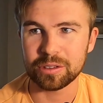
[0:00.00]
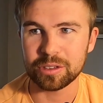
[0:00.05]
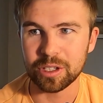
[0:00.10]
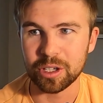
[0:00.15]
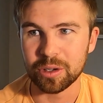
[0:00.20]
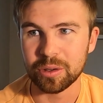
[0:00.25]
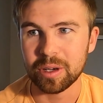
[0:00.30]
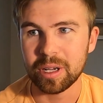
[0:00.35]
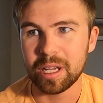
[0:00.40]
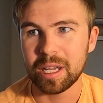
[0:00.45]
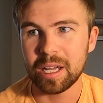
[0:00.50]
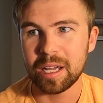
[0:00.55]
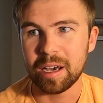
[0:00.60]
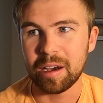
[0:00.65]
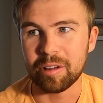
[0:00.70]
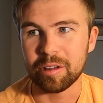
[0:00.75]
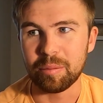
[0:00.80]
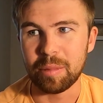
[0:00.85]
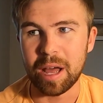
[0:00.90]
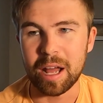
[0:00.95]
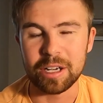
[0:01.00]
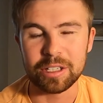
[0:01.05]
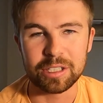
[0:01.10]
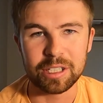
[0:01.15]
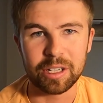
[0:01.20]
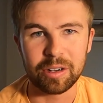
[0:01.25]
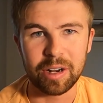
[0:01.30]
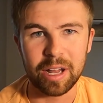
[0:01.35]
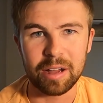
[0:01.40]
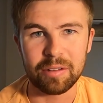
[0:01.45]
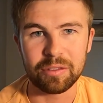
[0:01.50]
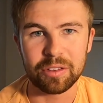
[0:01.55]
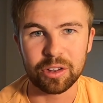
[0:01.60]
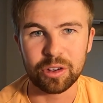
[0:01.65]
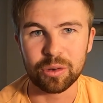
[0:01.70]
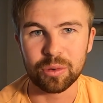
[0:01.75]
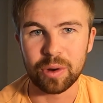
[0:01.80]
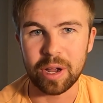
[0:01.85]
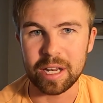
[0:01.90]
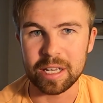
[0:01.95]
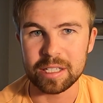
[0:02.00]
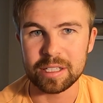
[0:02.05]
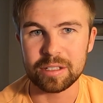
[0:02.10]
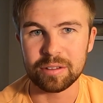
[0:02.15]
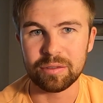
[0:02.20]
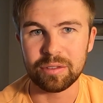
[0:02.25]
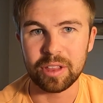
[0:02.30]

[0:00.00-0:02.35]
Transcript: So I would imagine they don't have the greatest